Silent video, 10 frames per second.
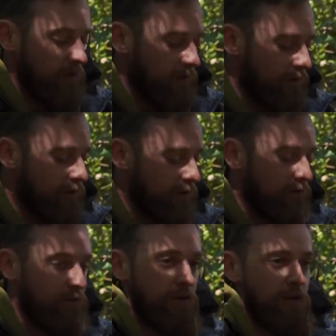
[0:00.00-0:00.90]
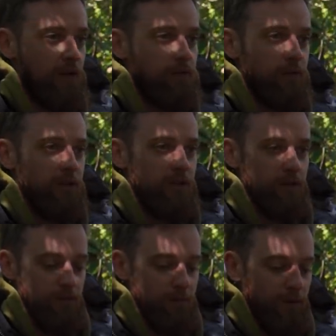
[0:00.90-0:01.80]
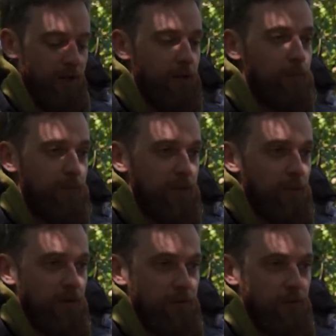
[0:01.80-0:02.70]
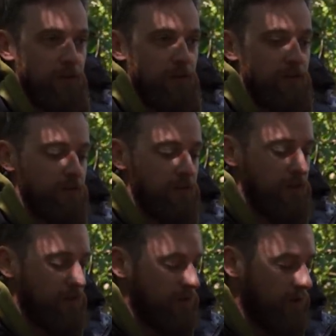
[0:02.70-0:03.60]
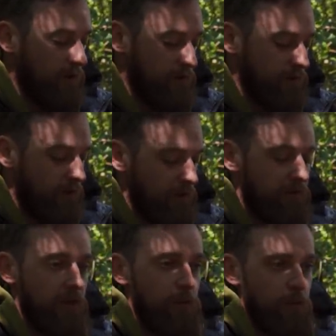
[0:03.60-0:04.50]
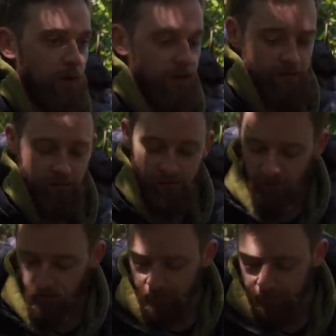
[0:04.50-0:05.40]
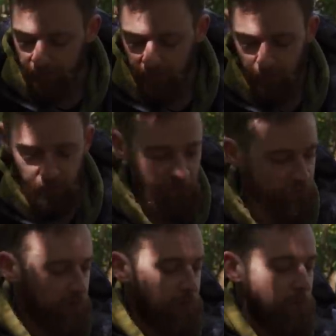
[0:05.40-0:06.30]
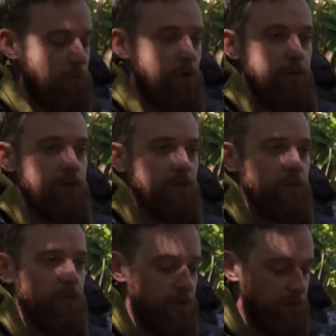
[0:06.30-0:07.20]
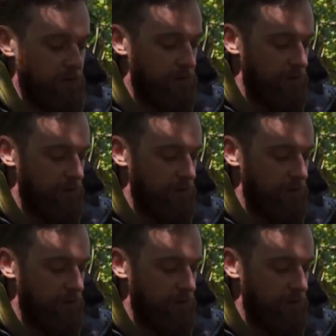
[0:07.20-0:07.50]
Again, you don't have to be paying big money for these. You can get cheaper brands than Sennheiser, but obviously where we're doing it on a